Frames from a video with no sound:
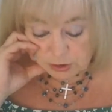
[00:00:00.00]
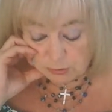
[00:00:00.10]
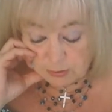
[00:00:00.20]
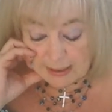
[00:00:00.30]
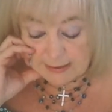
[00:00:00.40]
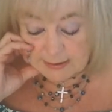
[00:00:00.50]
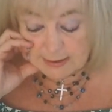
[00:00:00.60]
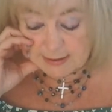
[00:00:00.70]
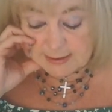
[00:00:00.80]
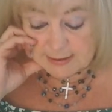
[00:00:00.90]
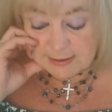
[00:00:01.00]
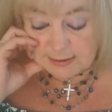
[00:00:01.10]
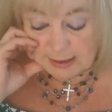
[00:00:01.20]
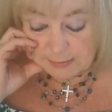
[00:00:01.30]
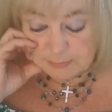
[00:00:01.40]
2 ladies, he
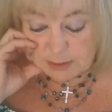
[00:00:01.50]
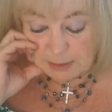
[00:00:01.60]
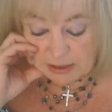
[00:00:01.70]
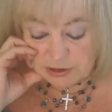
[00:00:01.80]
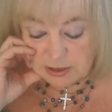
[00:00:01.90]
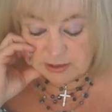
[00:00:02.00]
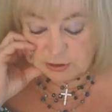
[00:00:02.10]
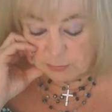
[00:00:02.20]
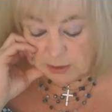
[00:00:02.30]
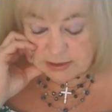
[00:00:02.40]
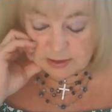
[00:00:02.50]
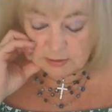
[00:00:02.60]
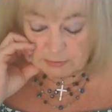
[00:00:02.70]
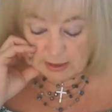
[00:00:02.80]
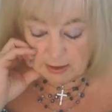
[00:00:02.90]
came to Manchester and went to
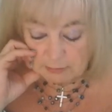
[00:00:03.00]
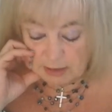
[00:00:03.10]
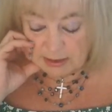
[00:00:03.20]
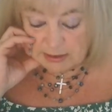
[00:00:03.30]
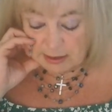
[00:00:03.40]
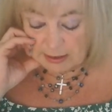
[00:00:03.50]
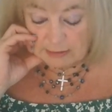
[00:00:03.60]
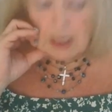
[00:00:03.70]
the red light area,